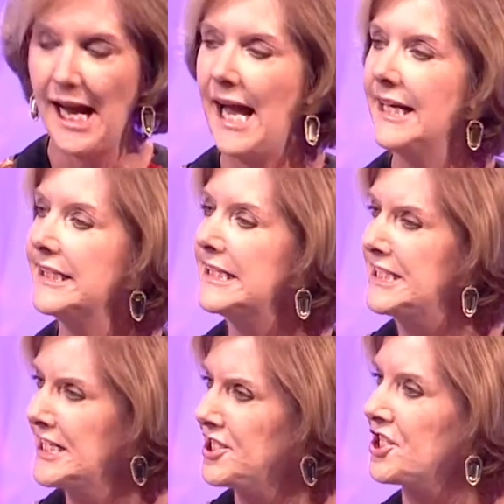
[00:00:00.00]
In
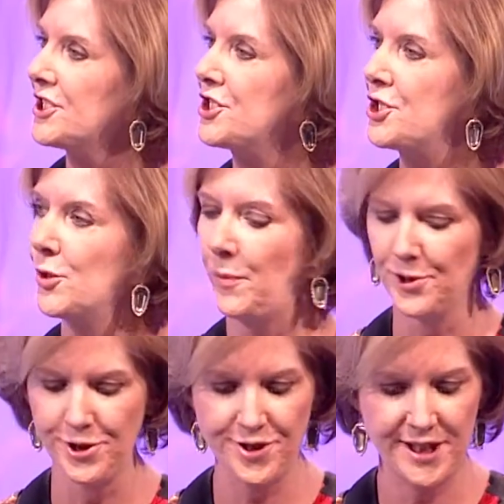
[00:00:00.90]
addition to
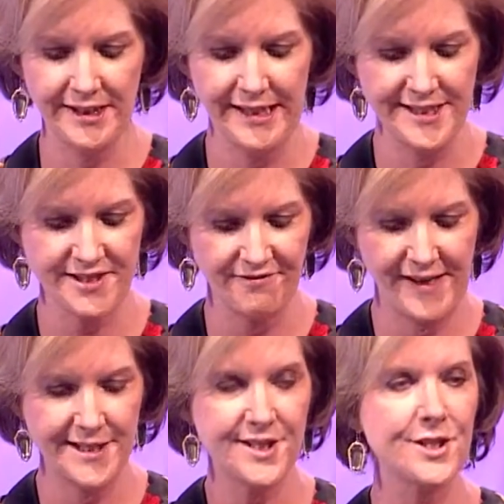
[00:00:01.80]
producing these
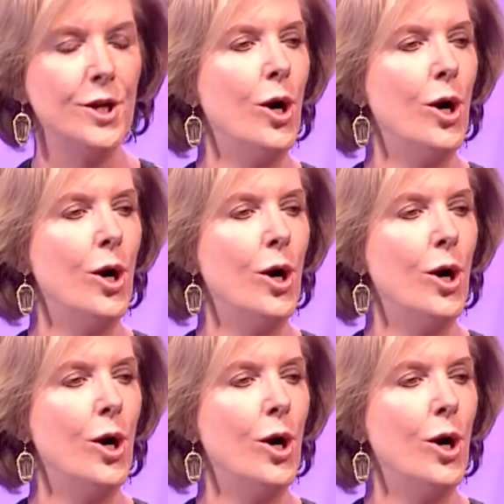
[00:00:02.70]
events,